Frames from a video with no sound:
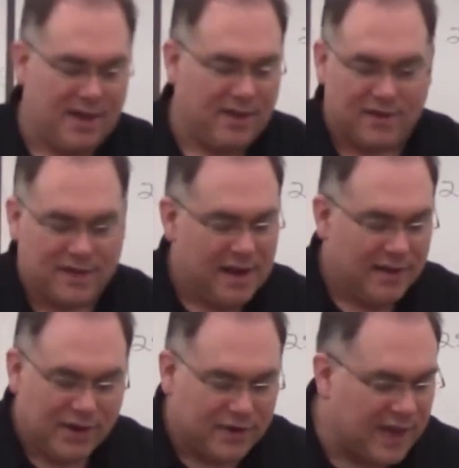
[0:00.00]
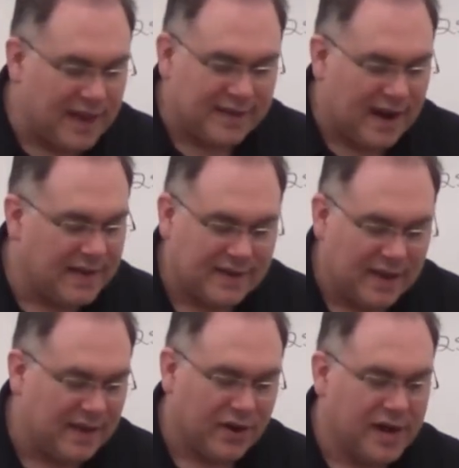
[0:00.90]
There's things that I
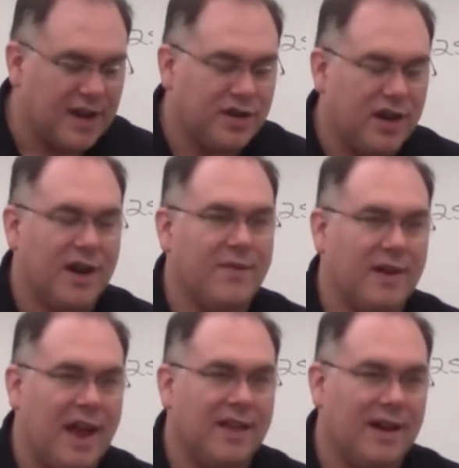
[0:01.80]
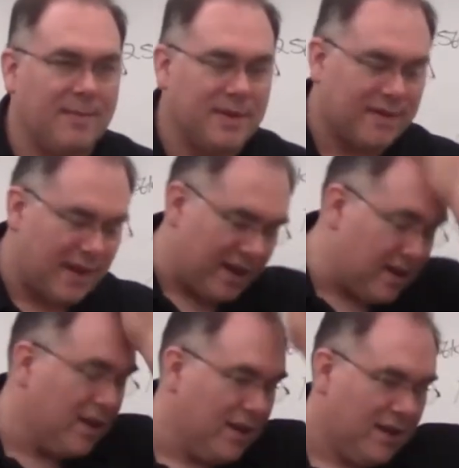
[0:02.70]
see that are catching on every day that I'm just like,
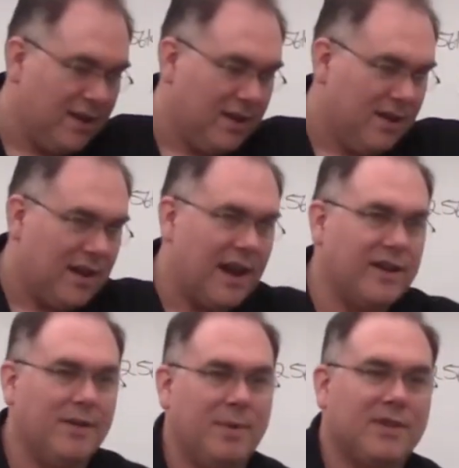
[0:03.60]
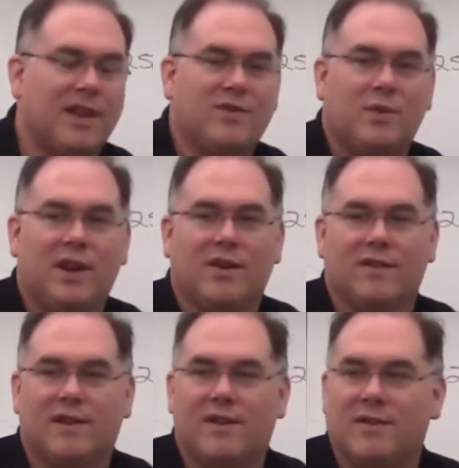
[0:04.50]
I could have built that 20 years
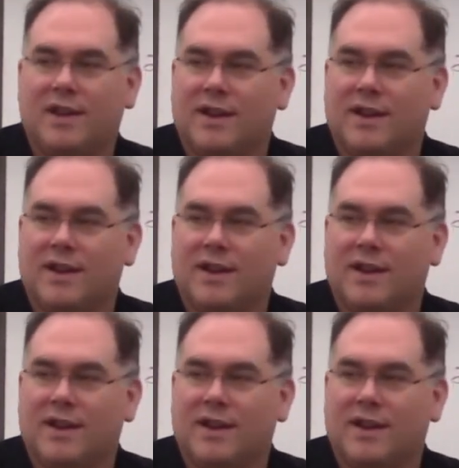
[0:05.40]
ago and did